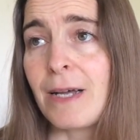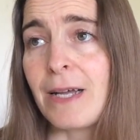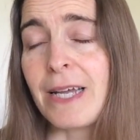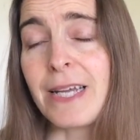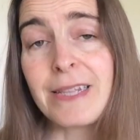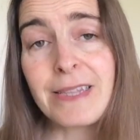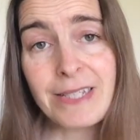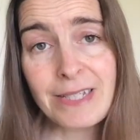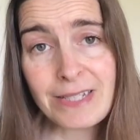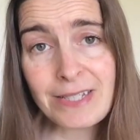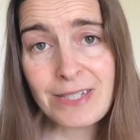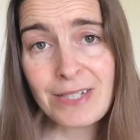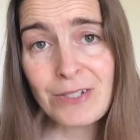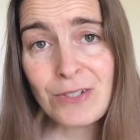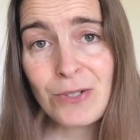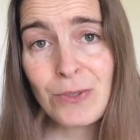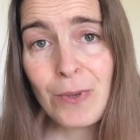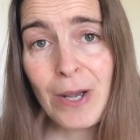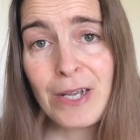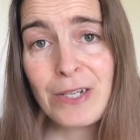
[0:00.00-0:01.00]
In this
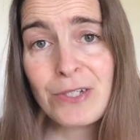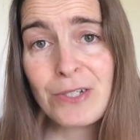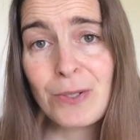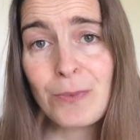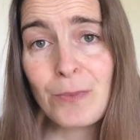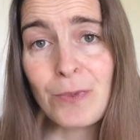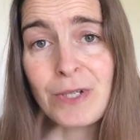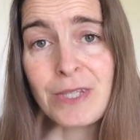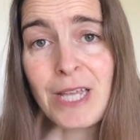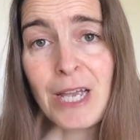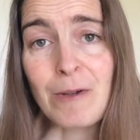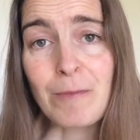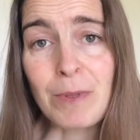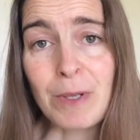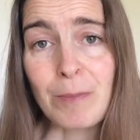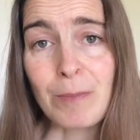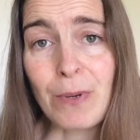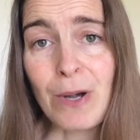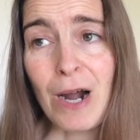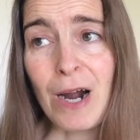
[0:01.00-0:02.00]
situation where they've
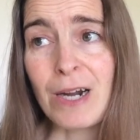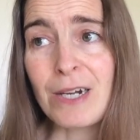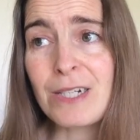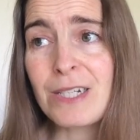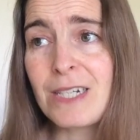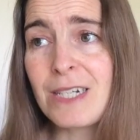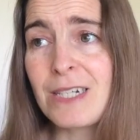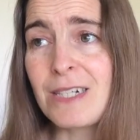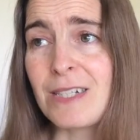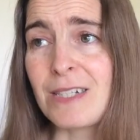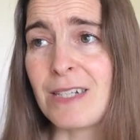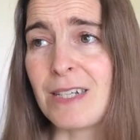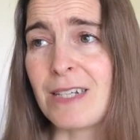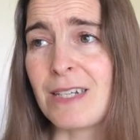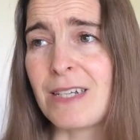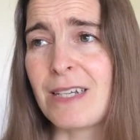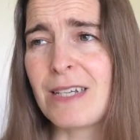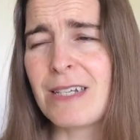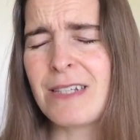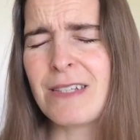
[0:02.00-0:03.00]
been parted,
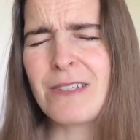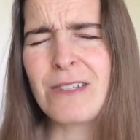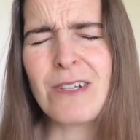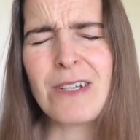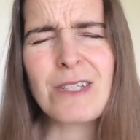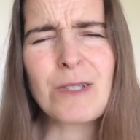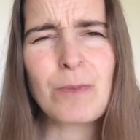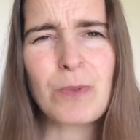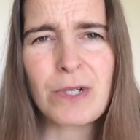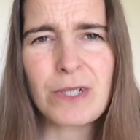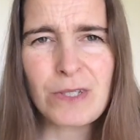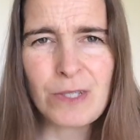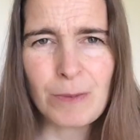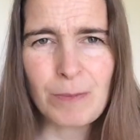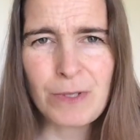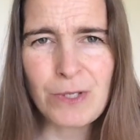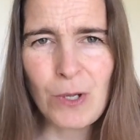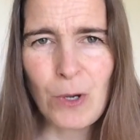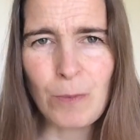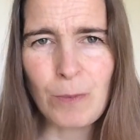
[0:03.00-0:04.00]
it just brings
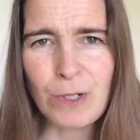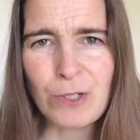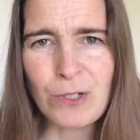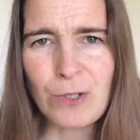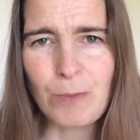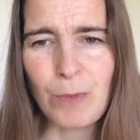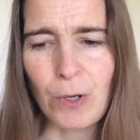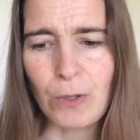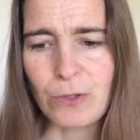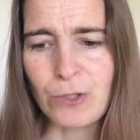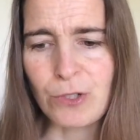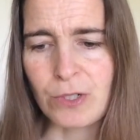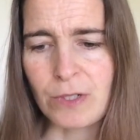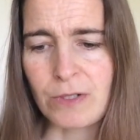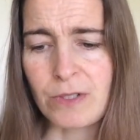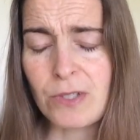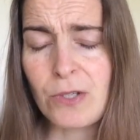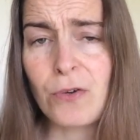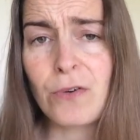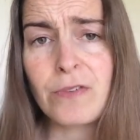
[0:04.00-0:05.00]
up so much
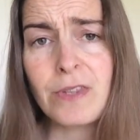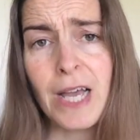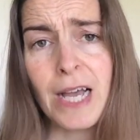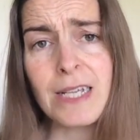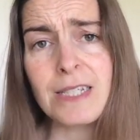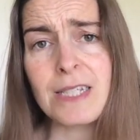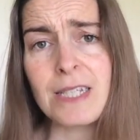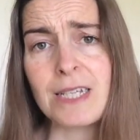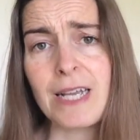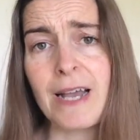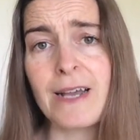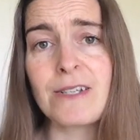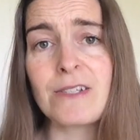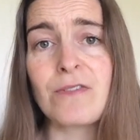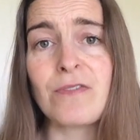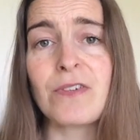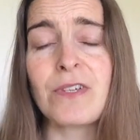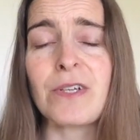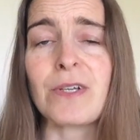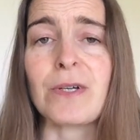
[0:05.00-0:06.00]
emotion. So if that's the case
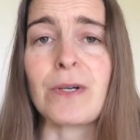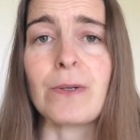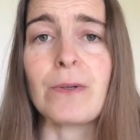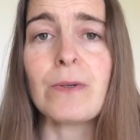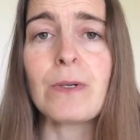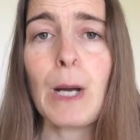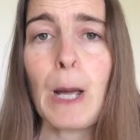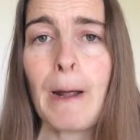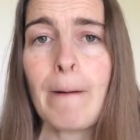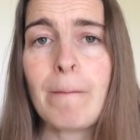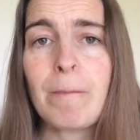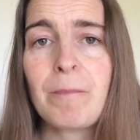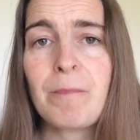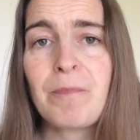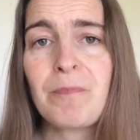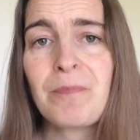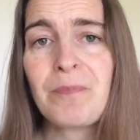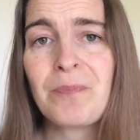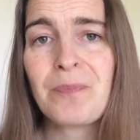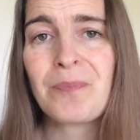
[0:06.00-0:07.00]
for you,
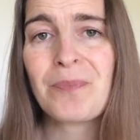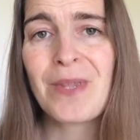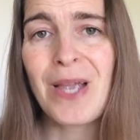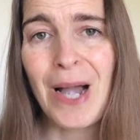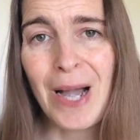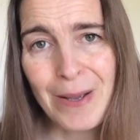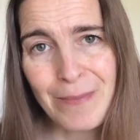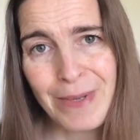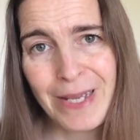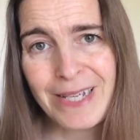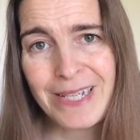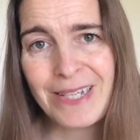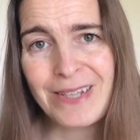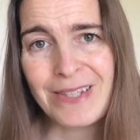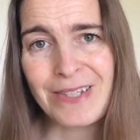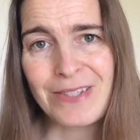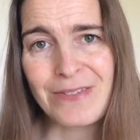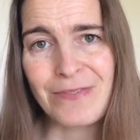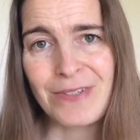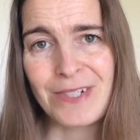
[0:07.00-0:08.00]
I'm making
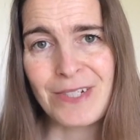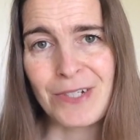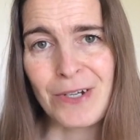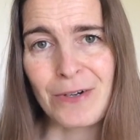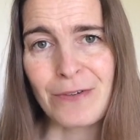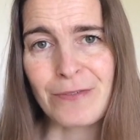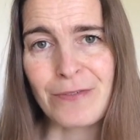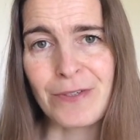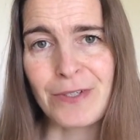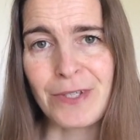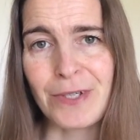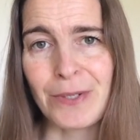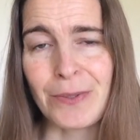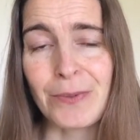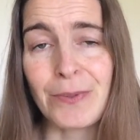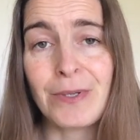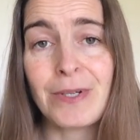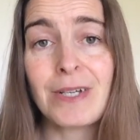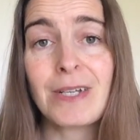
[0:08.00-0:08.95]
this video for you.